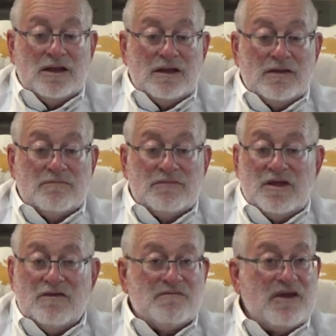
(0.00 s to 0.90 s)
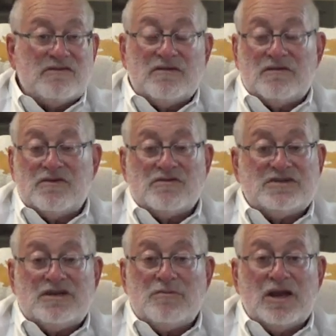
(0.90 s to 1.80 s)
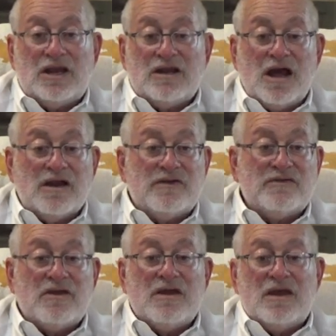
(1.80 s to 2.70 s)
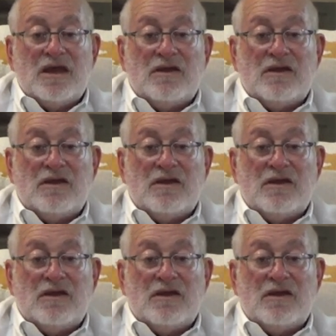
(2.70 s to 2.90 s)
Uh, they invested thirteen million dollars,